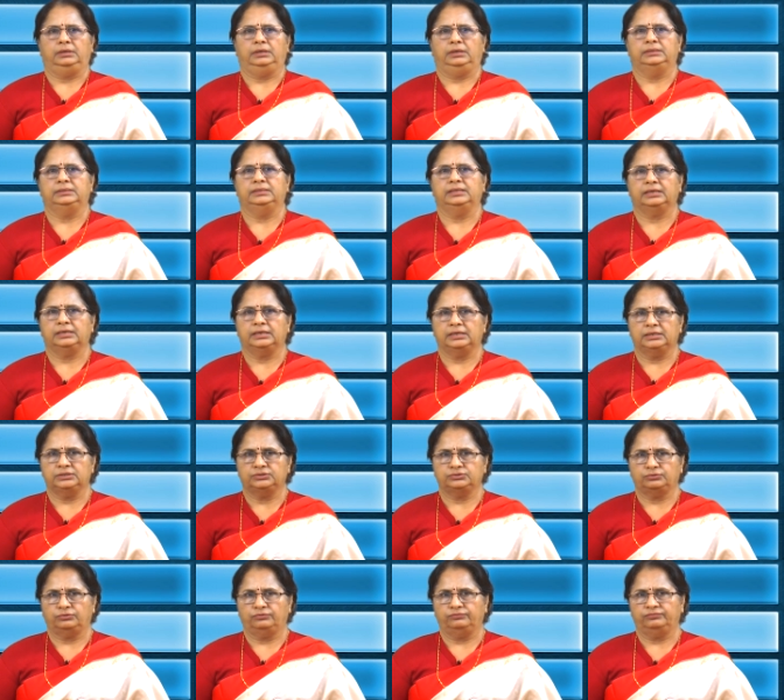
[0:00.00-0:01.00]
In the
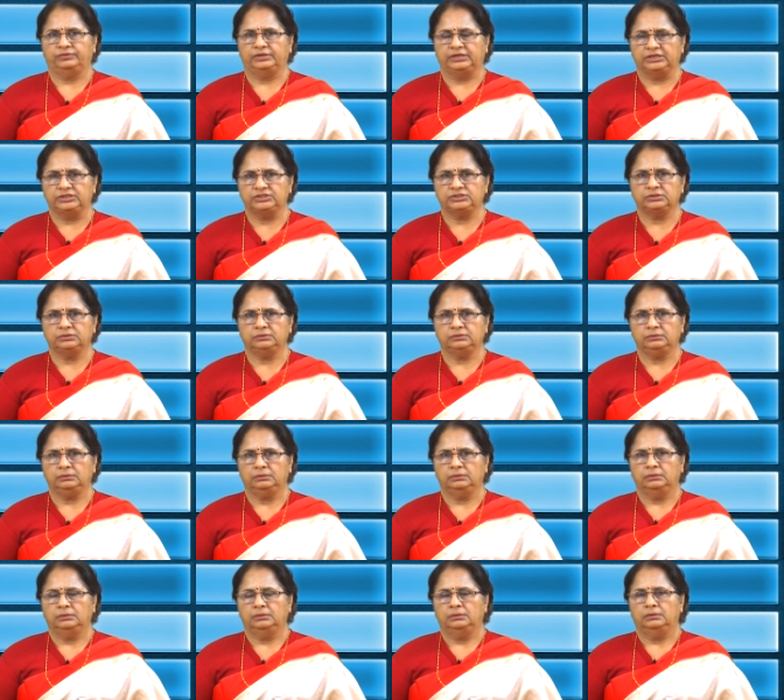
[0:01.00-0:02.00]
case of addiction,
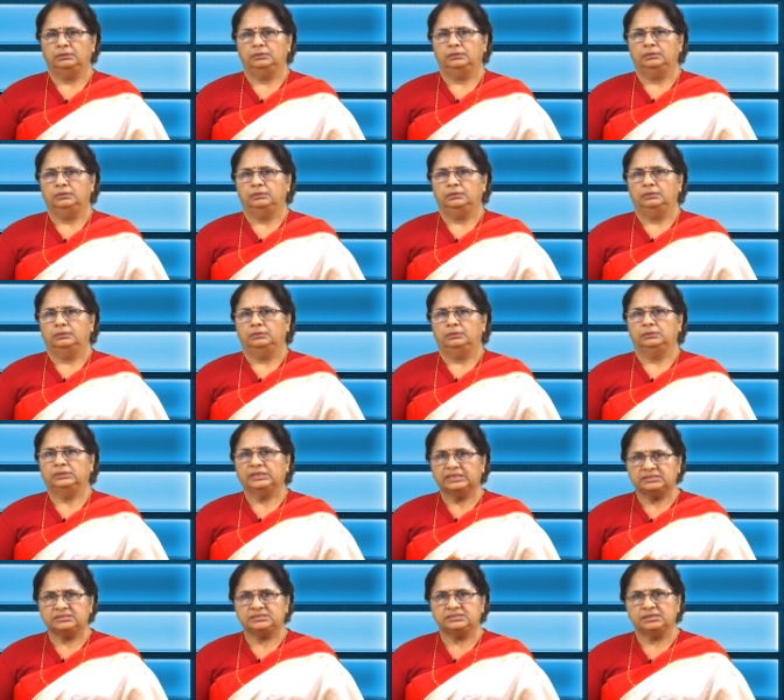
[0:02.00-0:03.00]

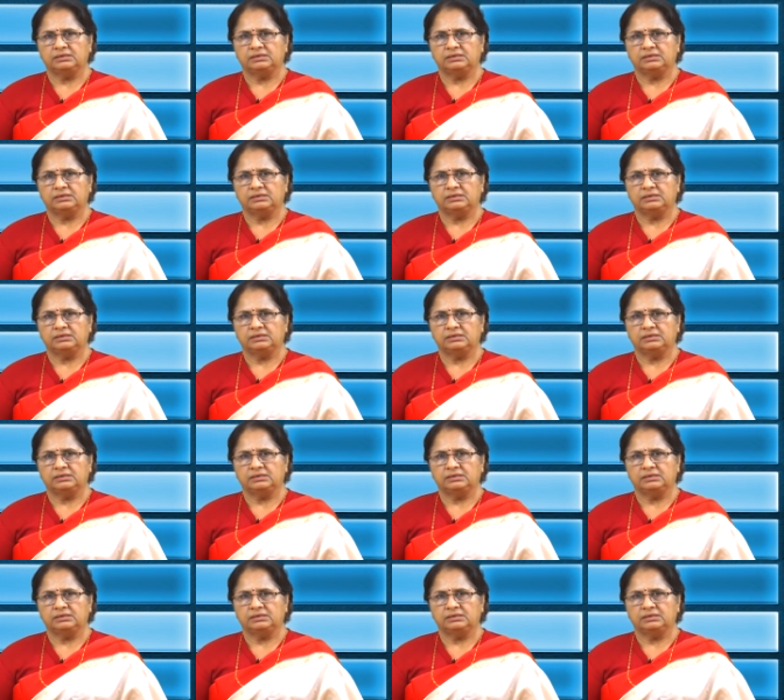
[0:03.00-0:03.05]
this